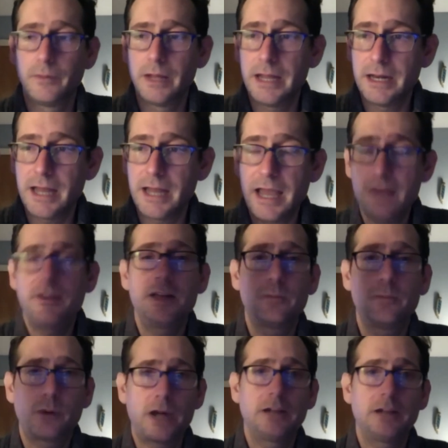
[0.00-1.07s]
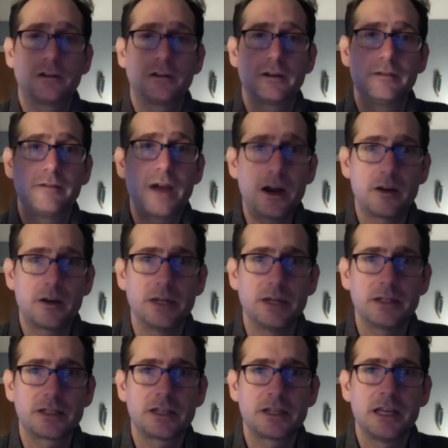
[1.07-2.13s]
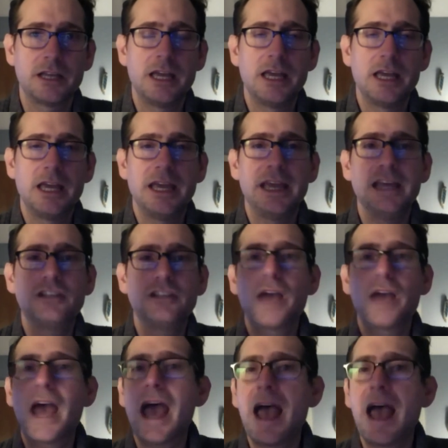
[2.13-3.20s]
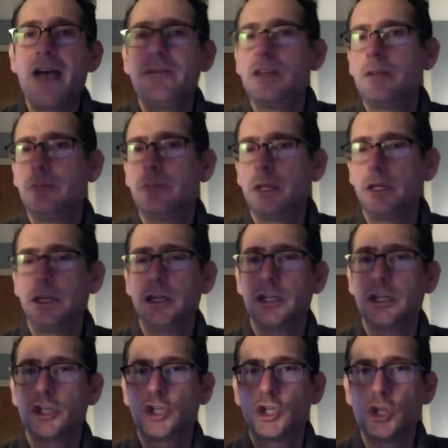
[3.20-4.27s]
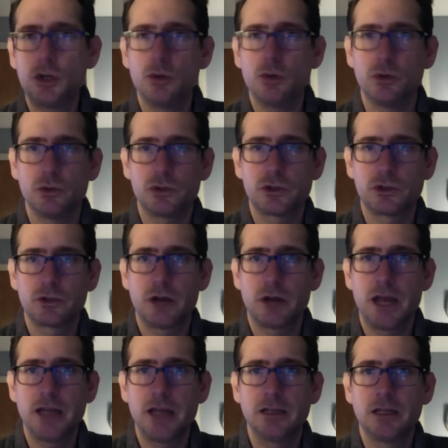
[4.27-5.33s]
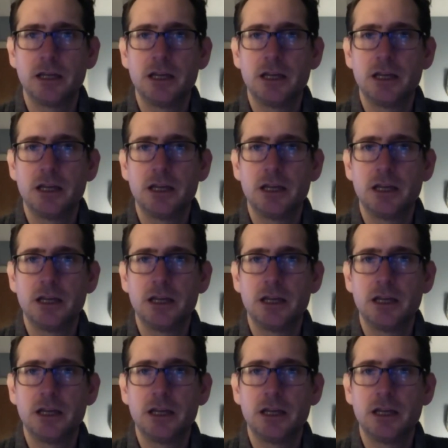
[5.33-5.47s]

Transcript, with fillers: in avian predator environments, is to have the ability to choose, right?